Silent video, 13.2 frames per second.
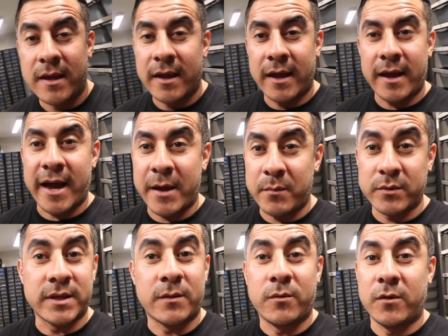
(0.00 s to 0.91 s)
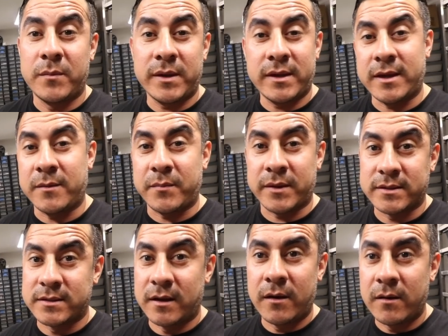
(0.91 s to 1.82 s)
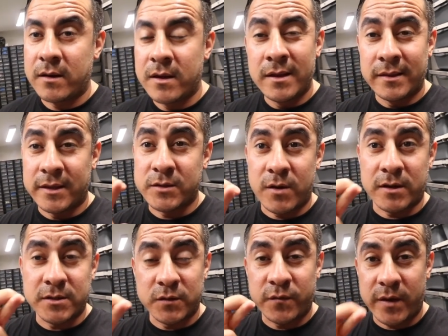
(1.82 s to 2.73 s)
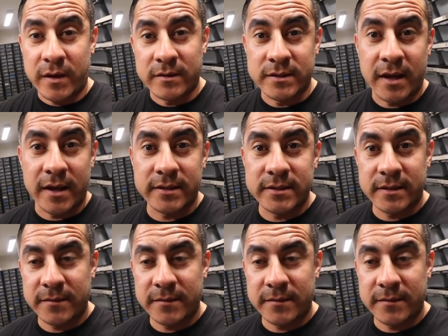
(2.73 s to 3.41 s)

het hypos I will be keeping, so let's cross those fingers, guys.